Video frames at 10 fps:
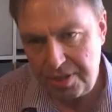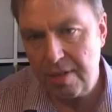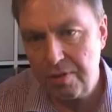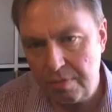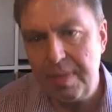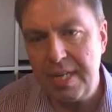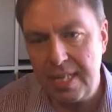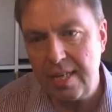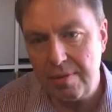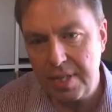social
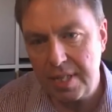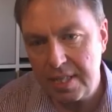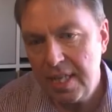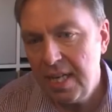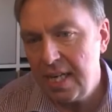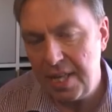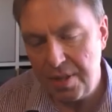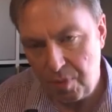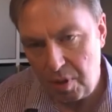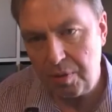media users in
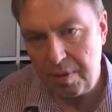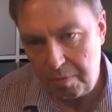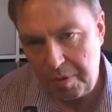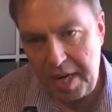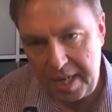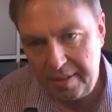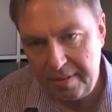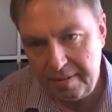the role that we're in.